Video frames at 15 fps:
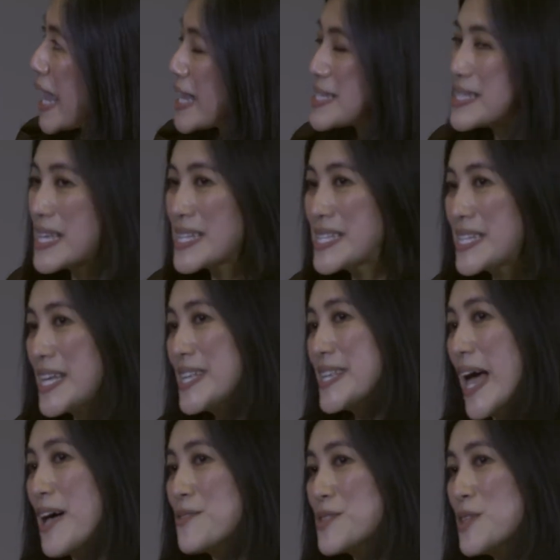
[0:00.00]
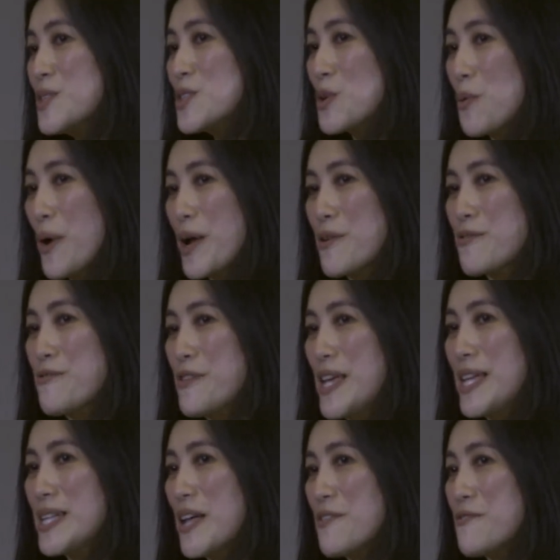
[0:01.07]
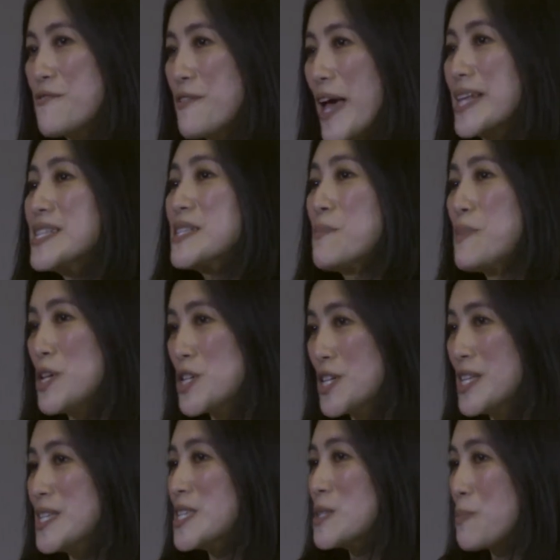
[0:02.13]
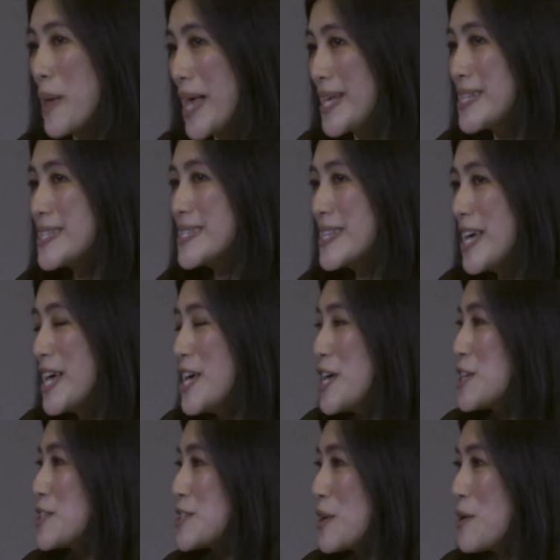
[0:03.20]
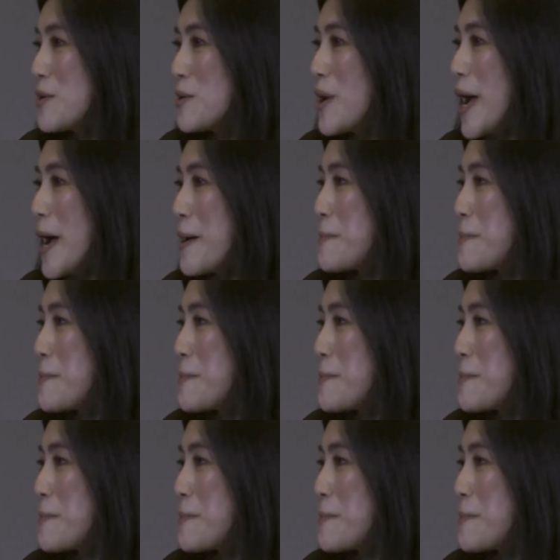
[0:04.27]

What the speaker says: has 60,000 square feet of exhibition space. So